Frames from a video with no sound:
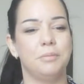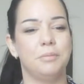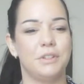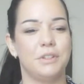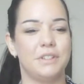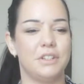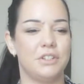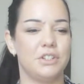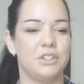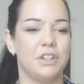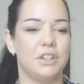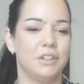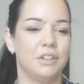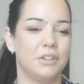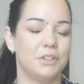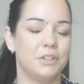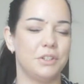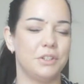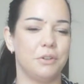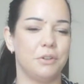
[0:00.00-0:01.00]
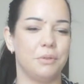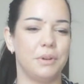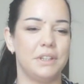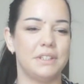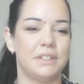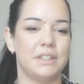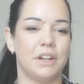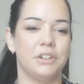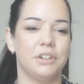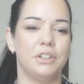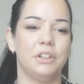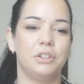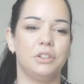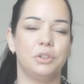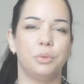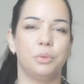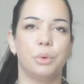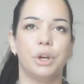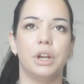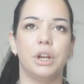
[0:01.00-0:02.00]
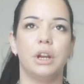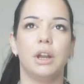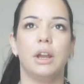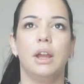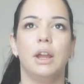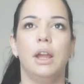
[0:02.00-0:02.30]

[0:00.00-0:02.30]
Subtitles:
position. So I started to work.